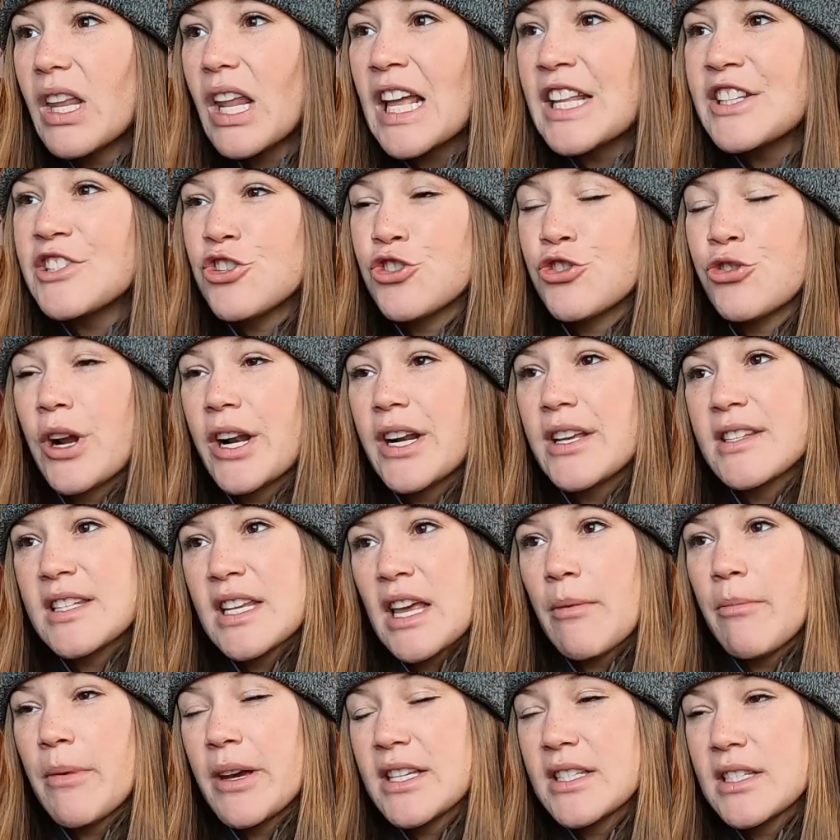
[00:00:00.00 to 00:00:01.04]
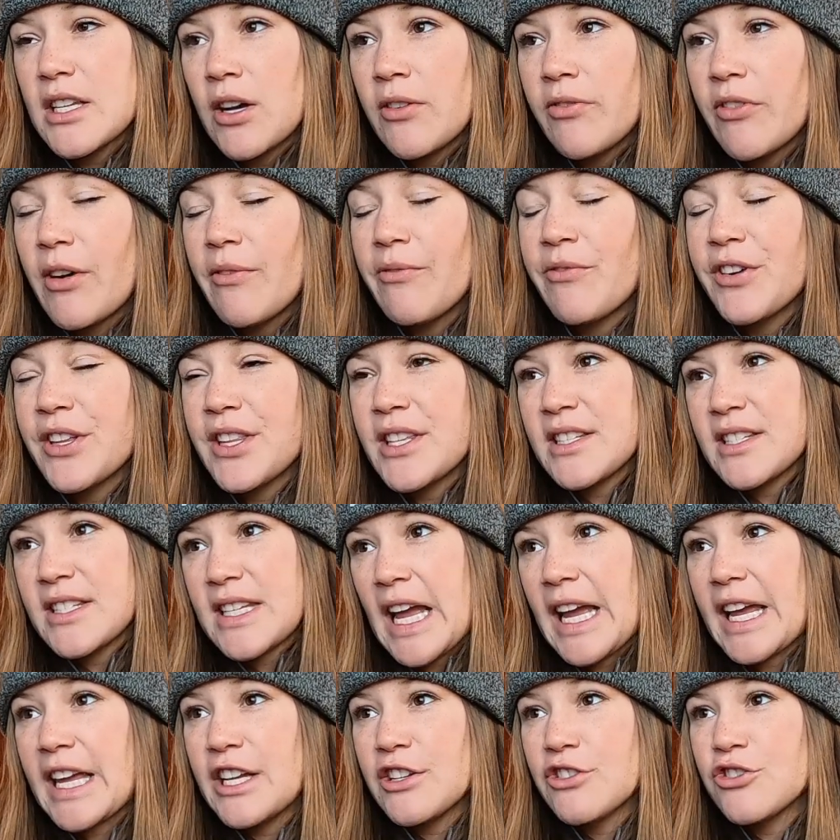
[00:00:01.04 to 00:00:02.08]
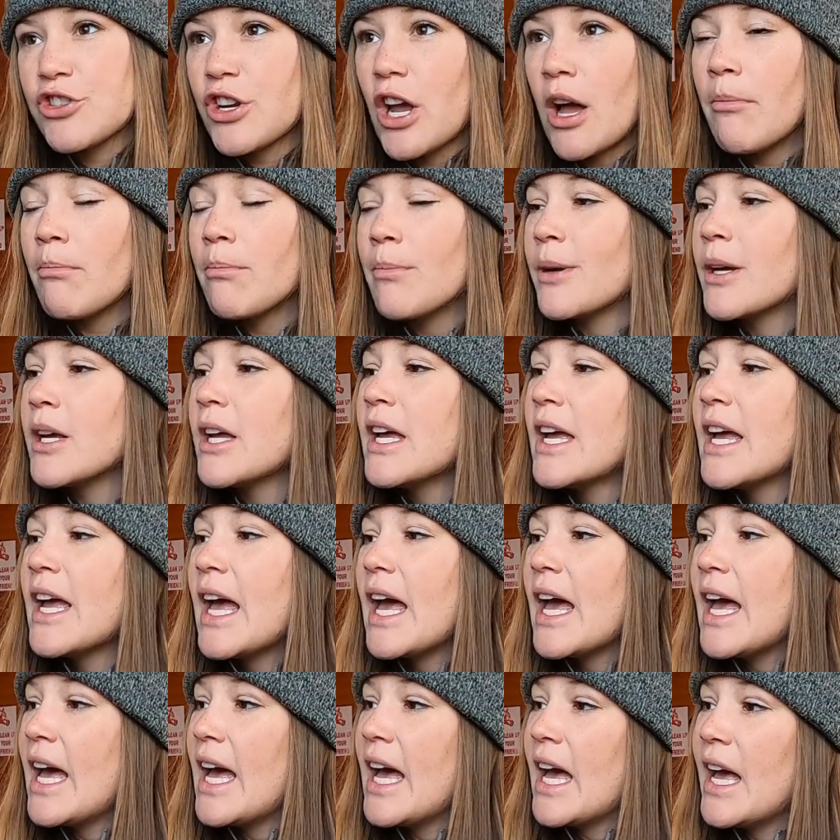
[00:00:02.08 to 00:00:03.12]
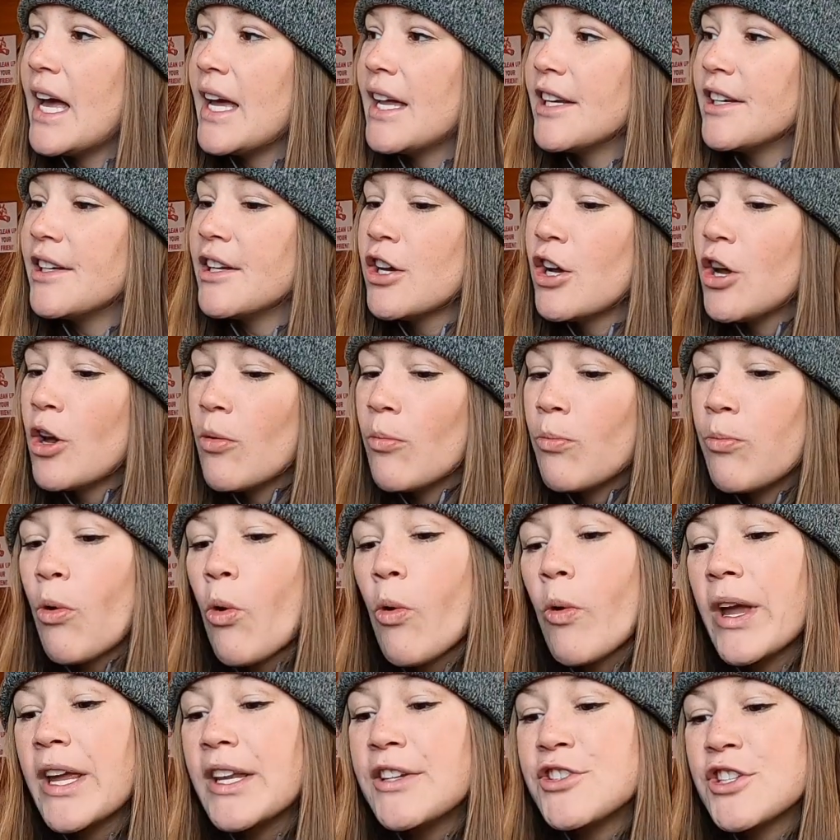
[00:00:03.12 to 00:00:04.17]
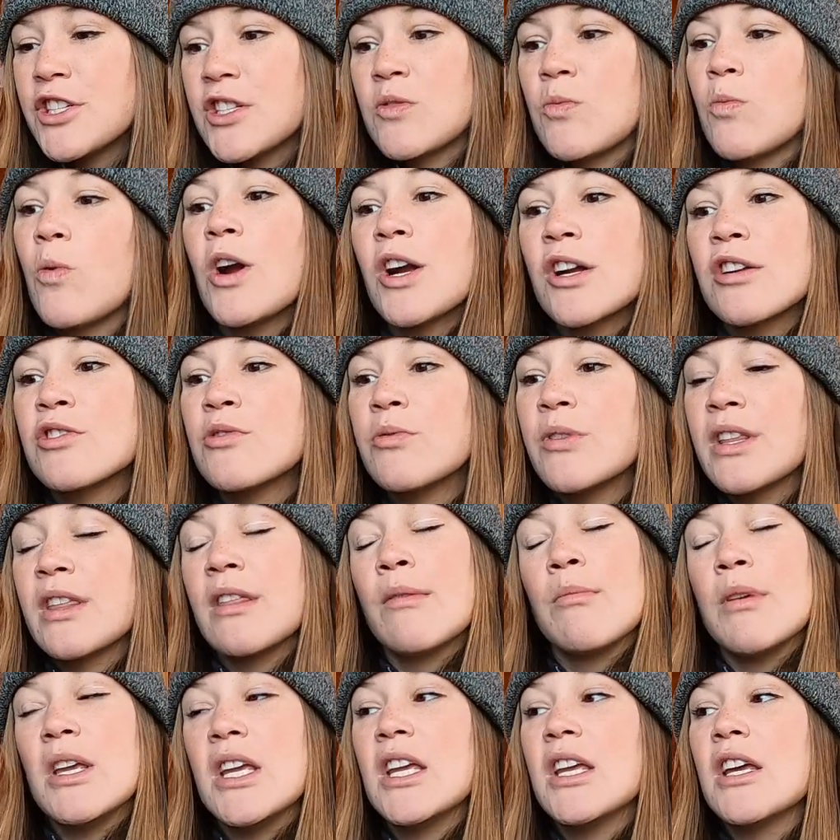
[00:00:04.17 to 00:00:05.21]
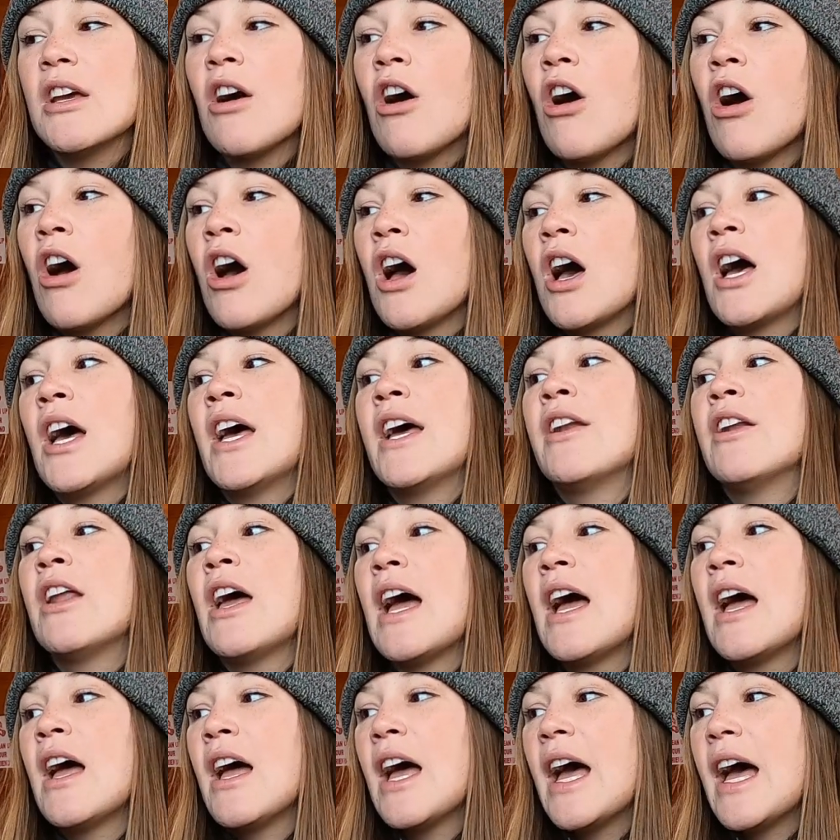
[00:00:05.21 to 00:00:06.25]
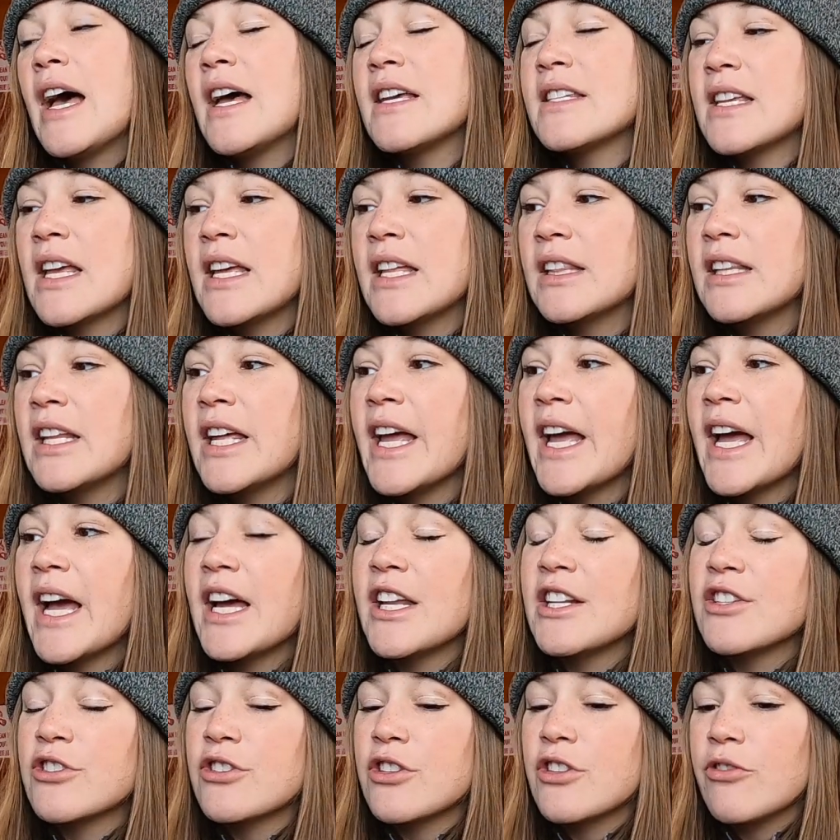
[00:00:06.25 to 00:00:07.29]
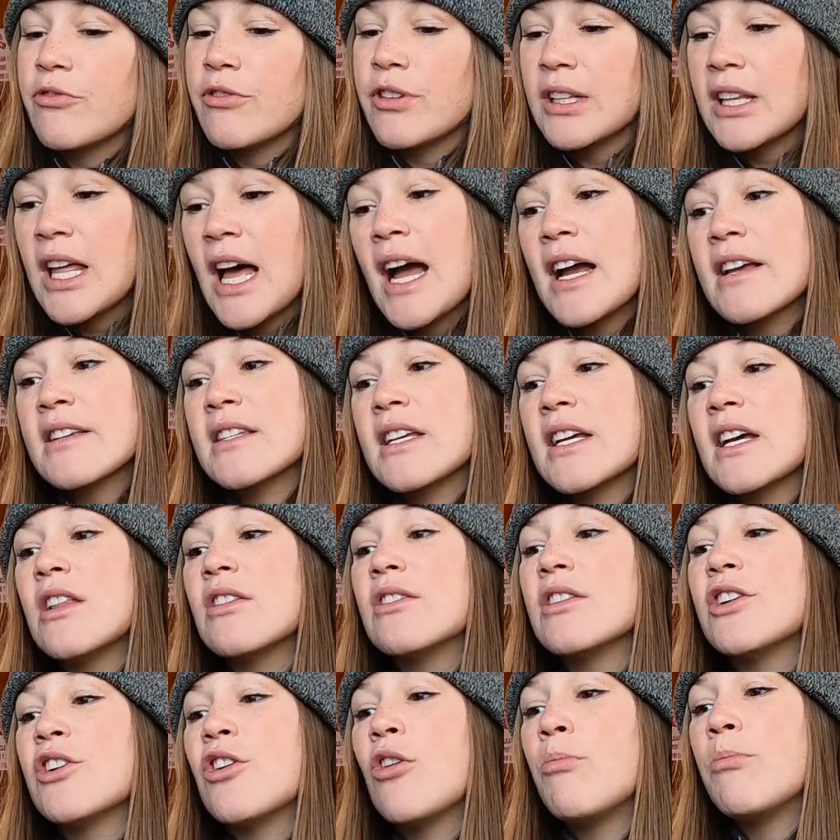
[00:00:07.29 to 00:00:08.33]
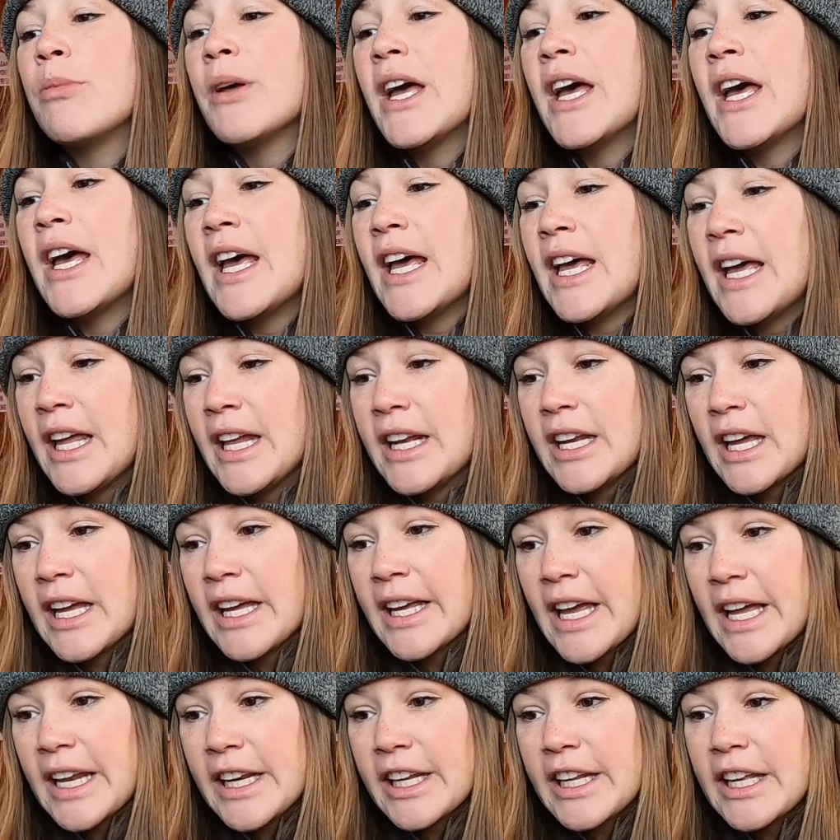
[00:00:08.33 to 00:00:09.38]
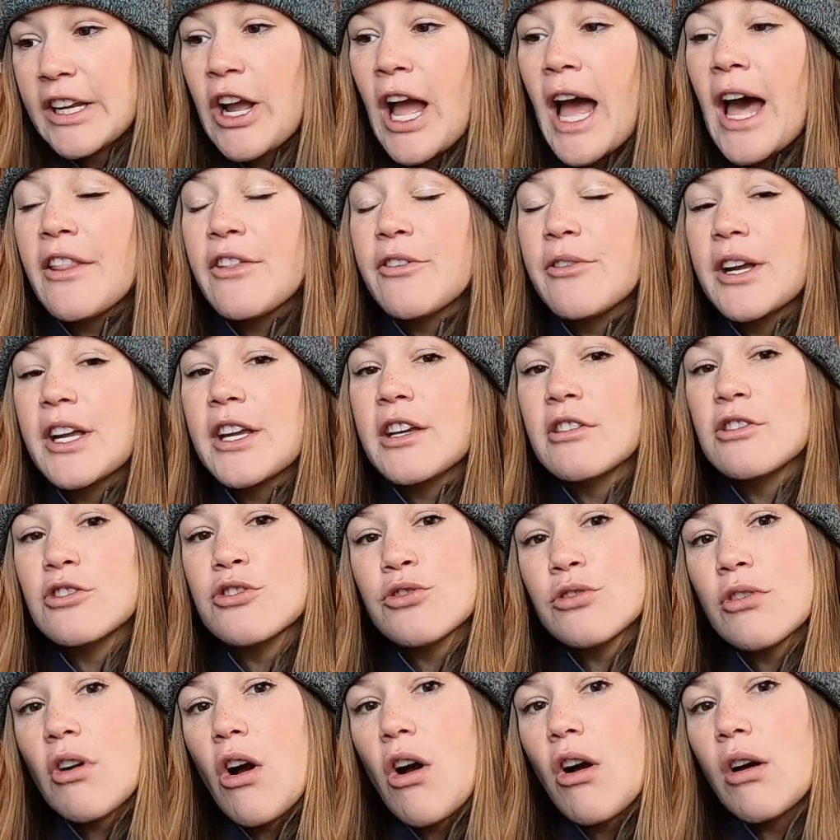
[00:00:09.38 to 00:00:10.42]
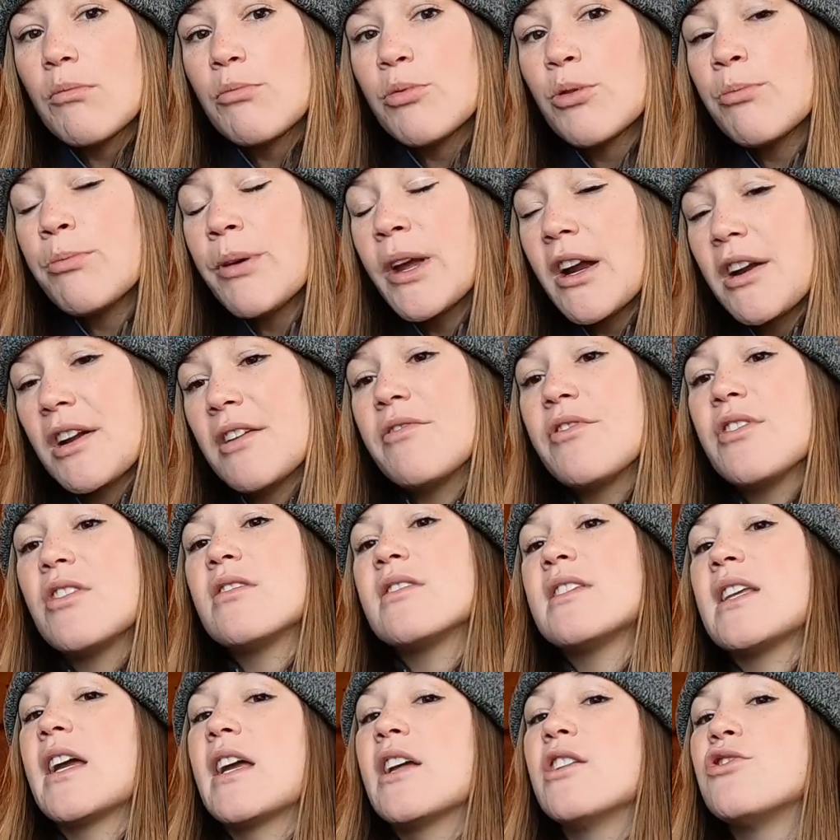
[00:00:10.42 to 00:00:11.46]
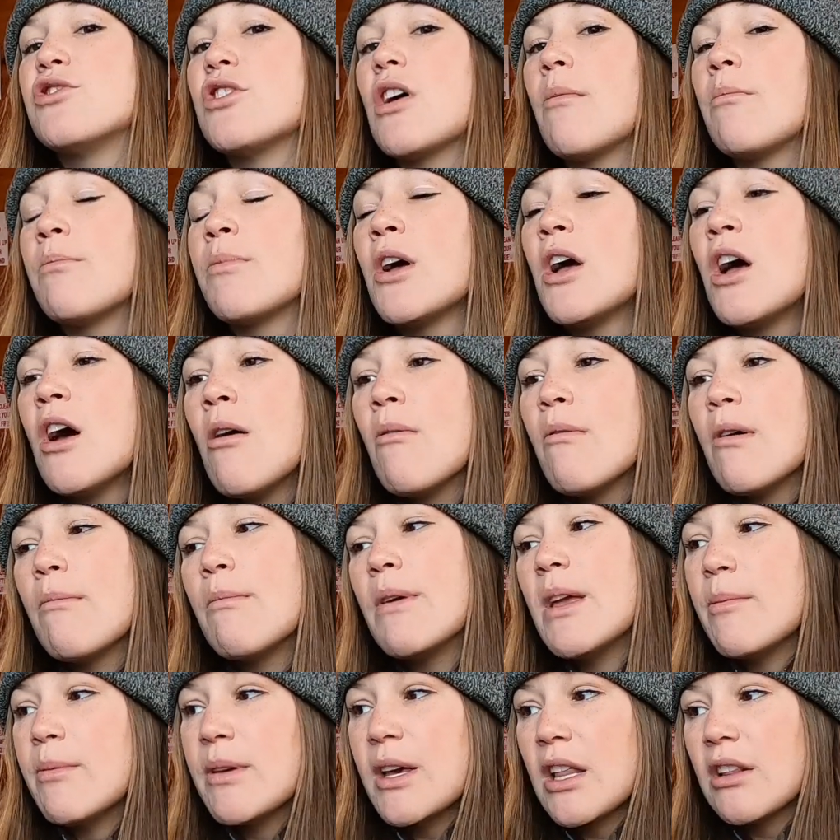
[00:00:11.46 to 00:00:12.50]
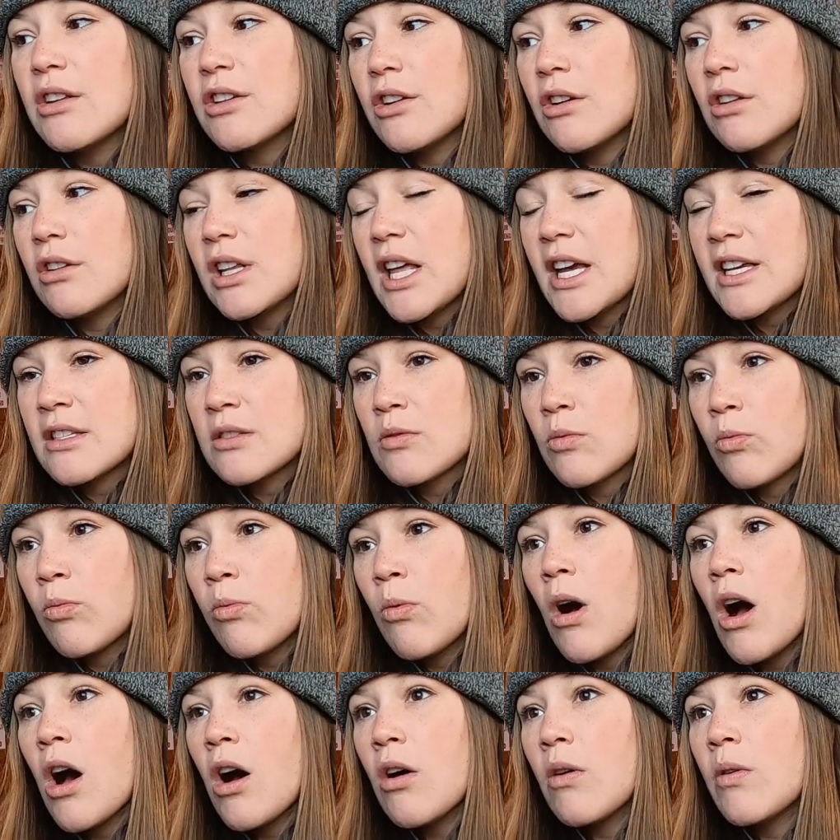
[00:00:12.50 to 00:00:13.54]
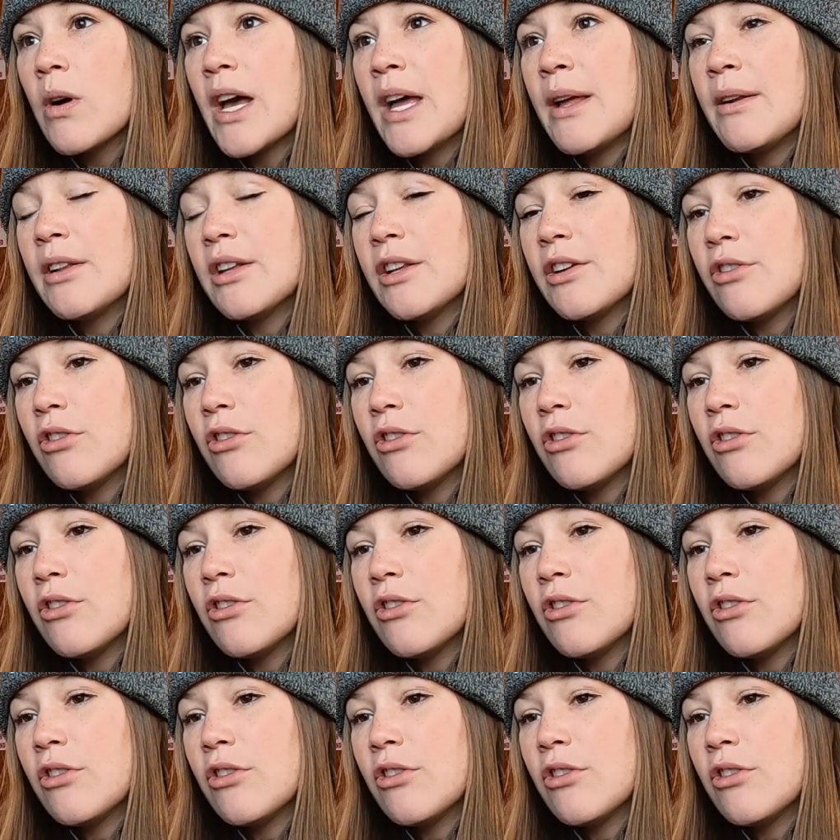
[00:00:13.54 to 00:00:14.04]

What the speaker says: to try to set myself up for the second jump. And Boyd just worked with me on, as I land, relaxing a little bit and again gathering control and preparing for the second jump, but maybe a little less whoa and